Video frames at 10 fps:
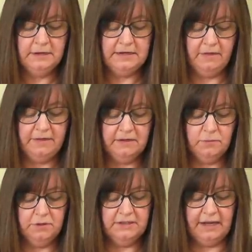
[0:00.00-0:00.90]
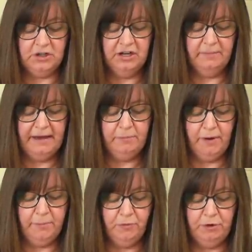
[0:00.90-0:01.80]
Now this one is actually made
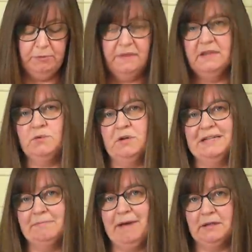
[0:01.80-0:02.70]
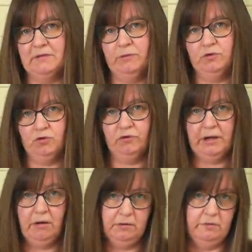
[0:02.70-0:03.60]
by Prim, and this one is meant for
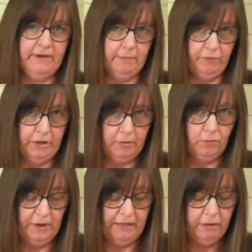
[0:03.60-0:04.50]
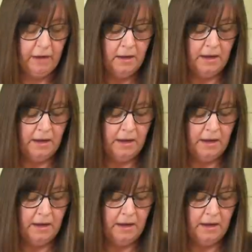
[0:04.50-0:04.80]
drawing on fabric with,